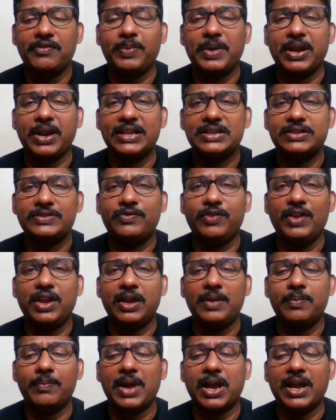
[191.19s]
plus V
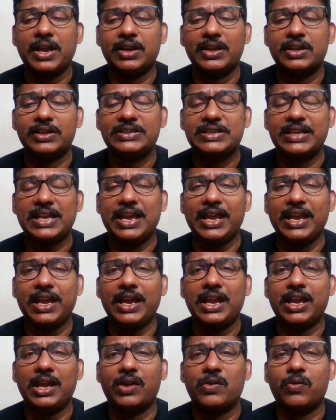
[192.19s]
minus
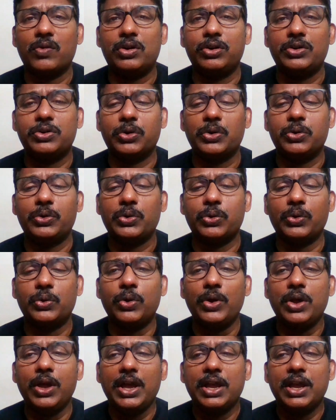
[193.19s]
E equal to 2.